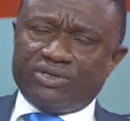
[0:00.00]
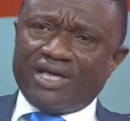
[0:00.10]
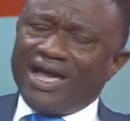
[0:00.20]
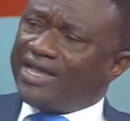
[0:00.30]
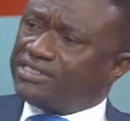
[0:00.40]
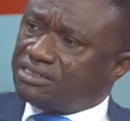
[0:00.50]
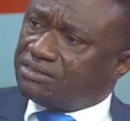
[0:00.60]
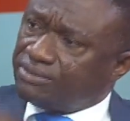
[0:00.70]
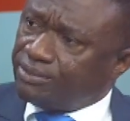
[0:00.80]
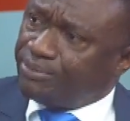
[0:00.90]

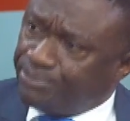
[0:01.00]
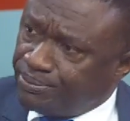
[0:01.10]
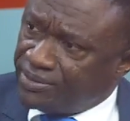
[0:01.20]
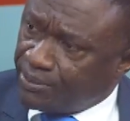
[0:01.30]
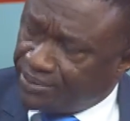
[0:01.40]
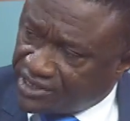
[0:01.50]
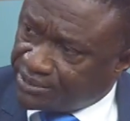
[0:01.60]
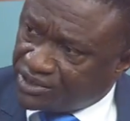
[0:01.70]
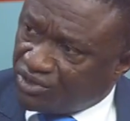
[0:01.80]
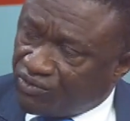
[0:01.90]
heighten the
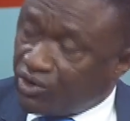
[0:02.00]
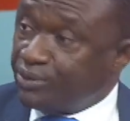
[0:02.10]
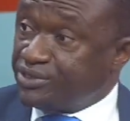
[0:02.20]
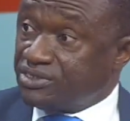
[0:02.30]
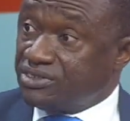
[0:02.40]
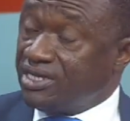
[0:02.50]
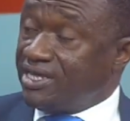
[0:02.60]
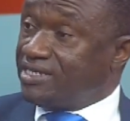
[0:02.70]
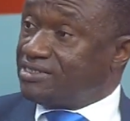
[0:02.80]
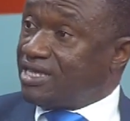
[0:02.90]
perception of corruption
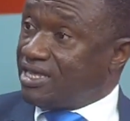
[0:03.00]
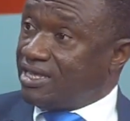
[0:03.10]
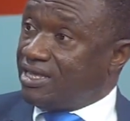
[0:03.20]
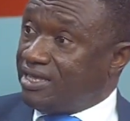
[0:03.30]
is there,